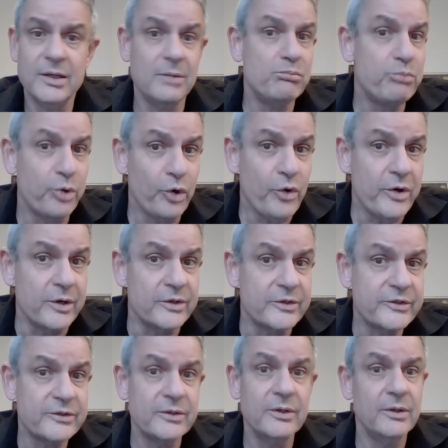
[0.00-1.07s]

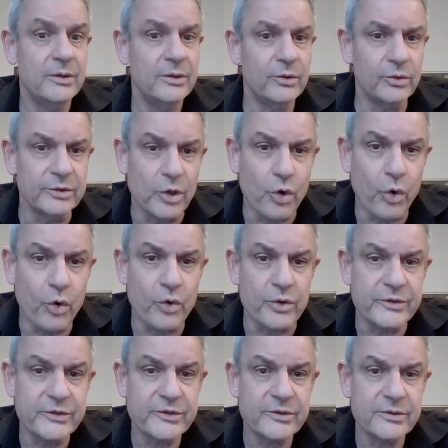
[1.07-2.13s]
employers, or the
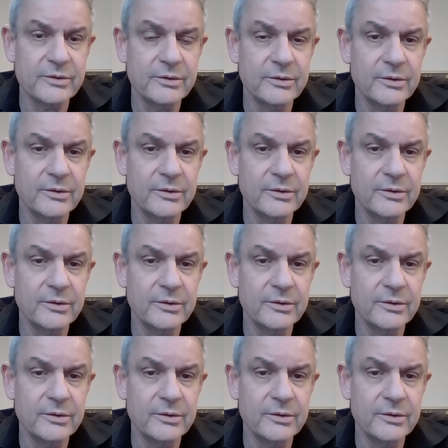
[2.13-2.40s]
courts.